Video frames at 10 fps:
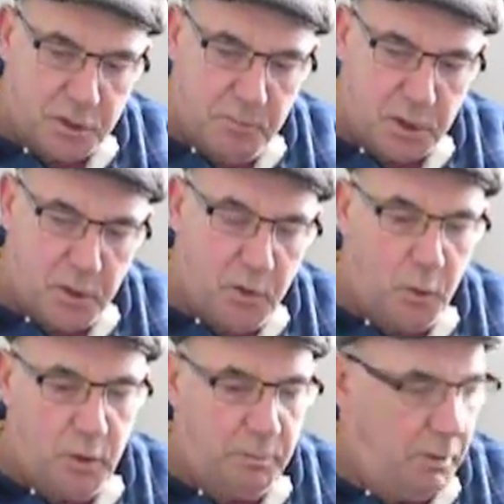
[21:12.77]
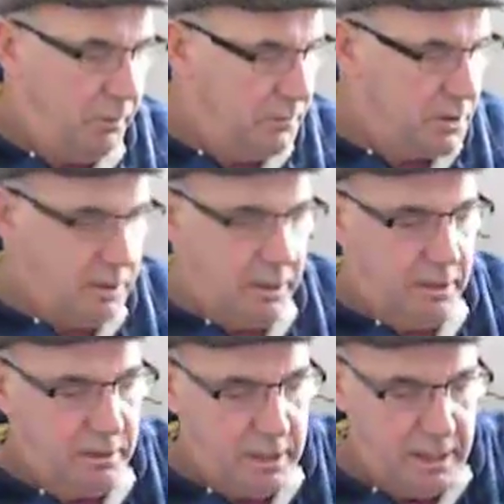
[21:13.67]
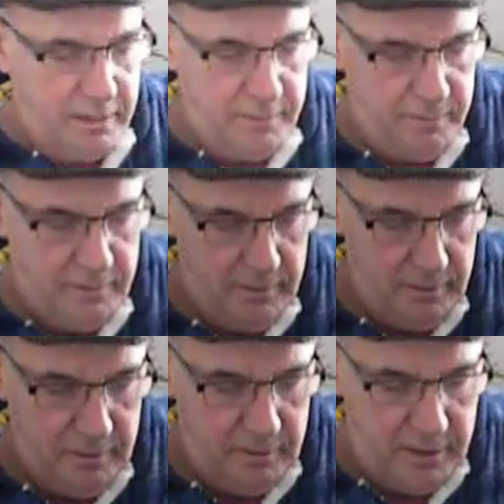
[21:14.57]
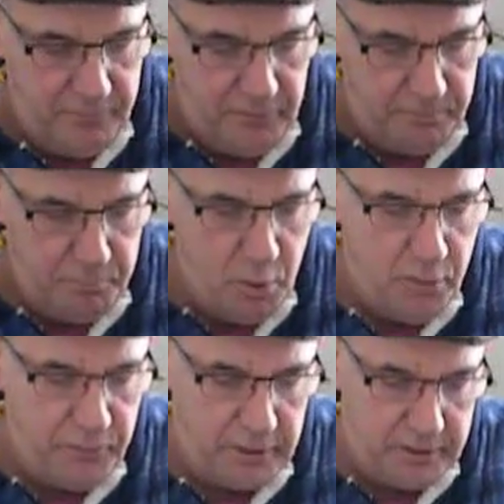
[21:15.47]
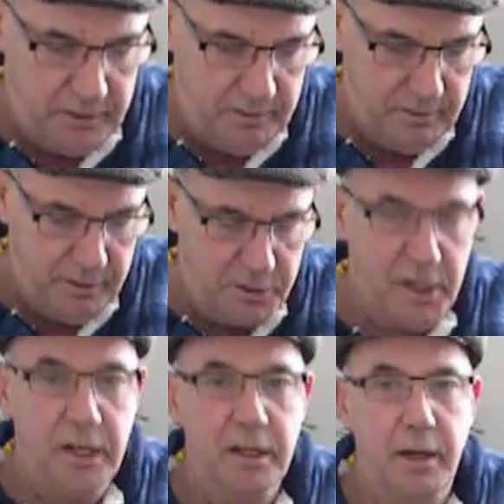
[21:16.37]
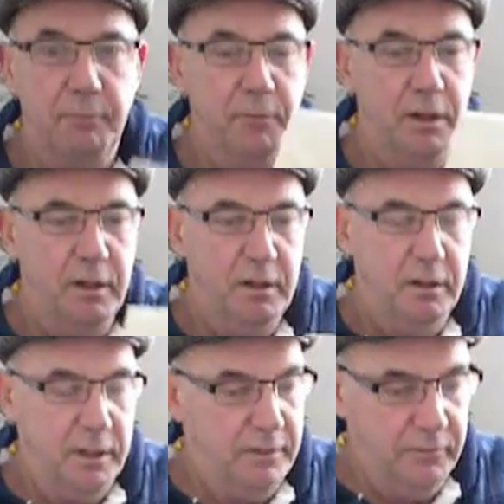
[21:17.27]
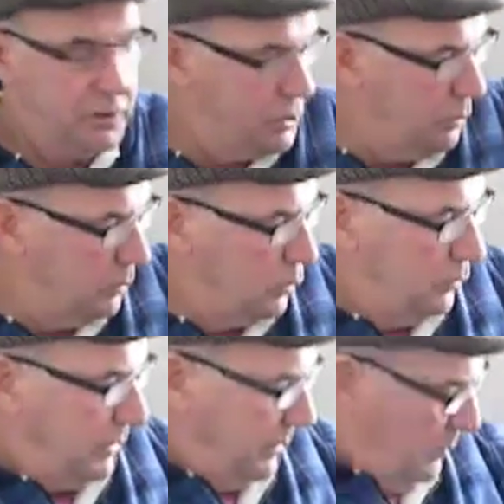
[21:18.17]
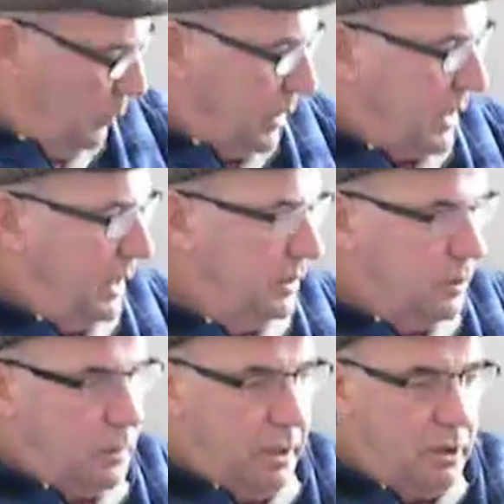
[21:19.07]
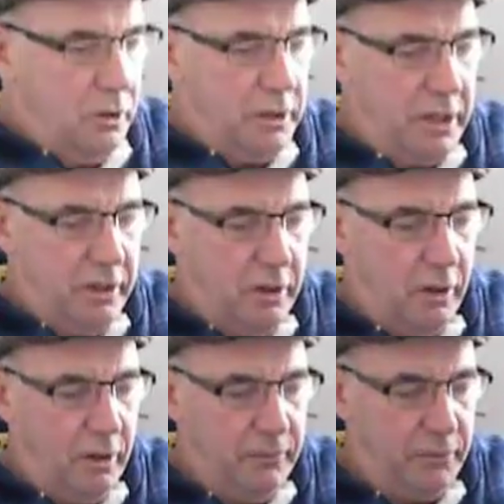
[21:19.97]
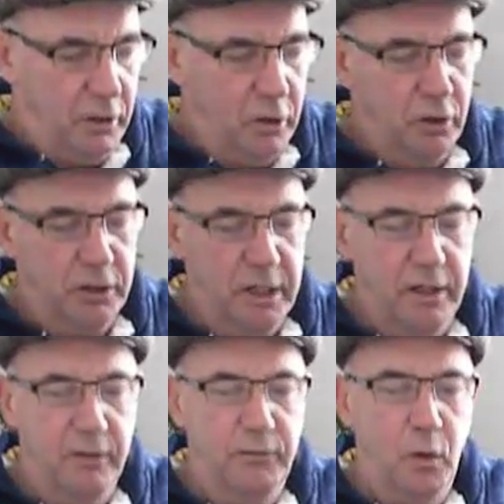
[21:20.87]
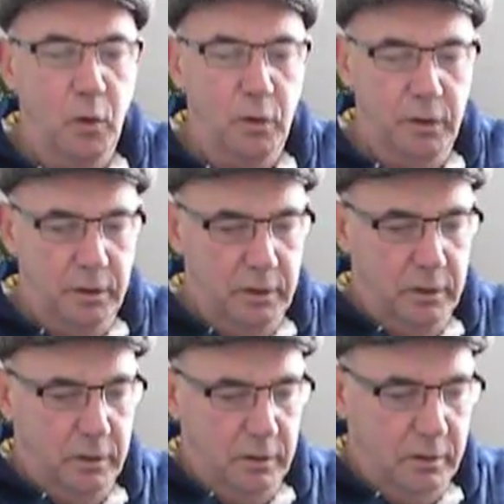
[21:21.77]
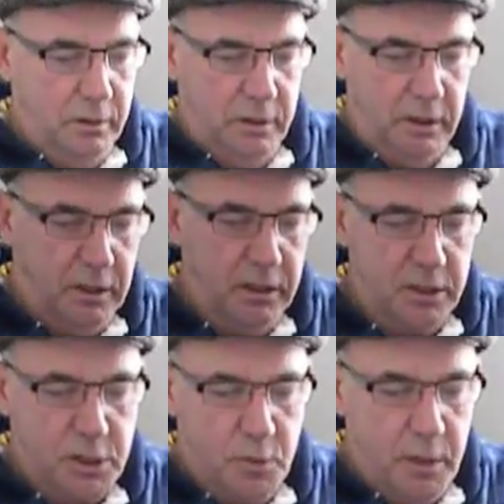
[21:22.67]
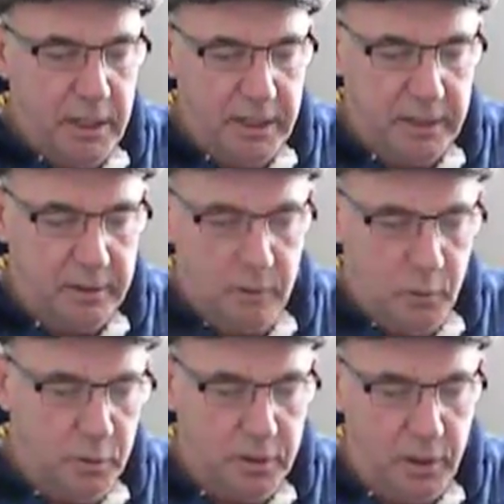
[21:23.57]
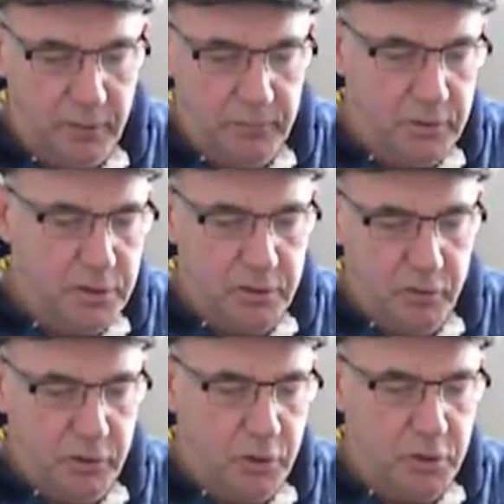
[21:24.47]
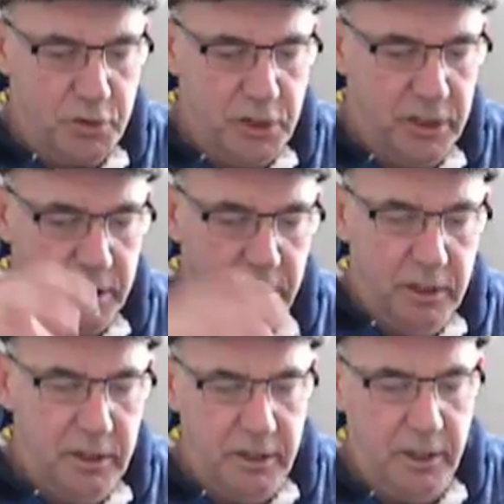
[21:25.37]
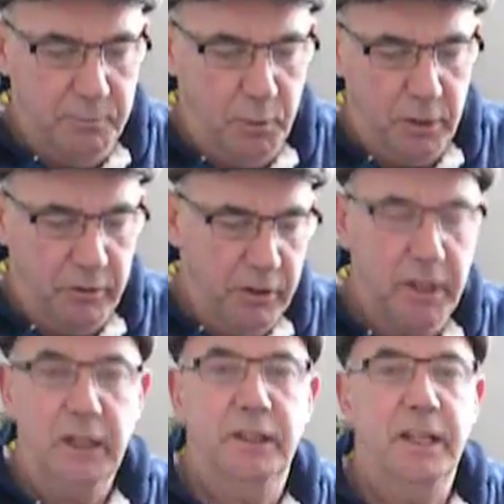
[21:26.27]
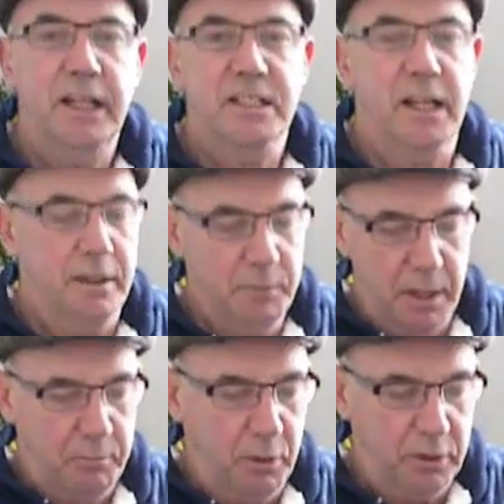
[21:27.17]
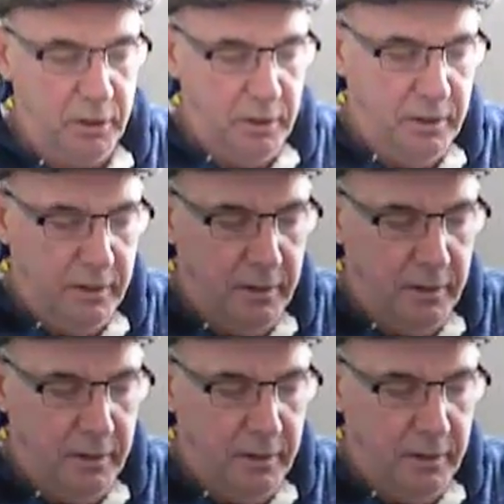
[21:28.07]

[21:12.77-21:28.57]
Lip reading: Just make sure you hold the bottoms, and they fit perfect inside of them. Even if it's doubled over, what I can do, I can cut that into half, I can cut that into 4. And a little square like that will hold a half dozen or a dozen seed, and you can put that in a little 9cm pot.